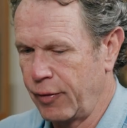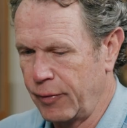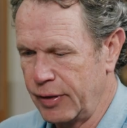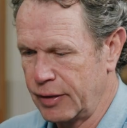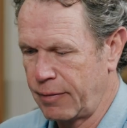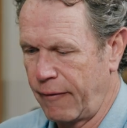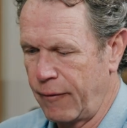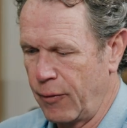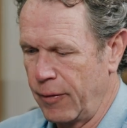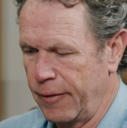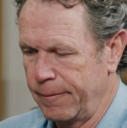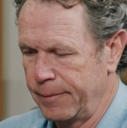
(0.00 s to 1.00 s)
told this
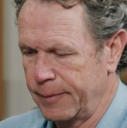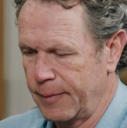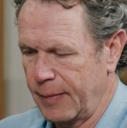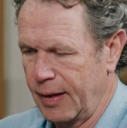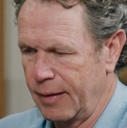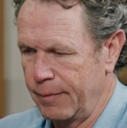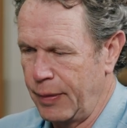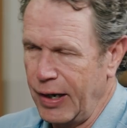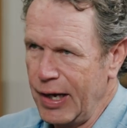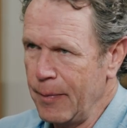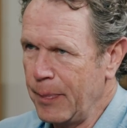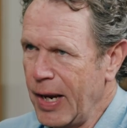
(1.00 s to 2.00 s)
before,
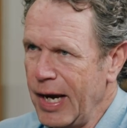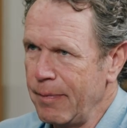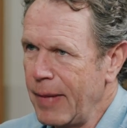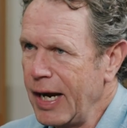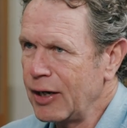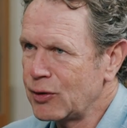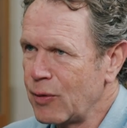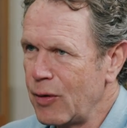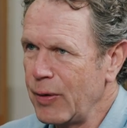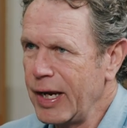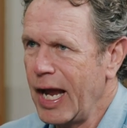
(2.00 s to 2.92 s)
putty and paint make us what we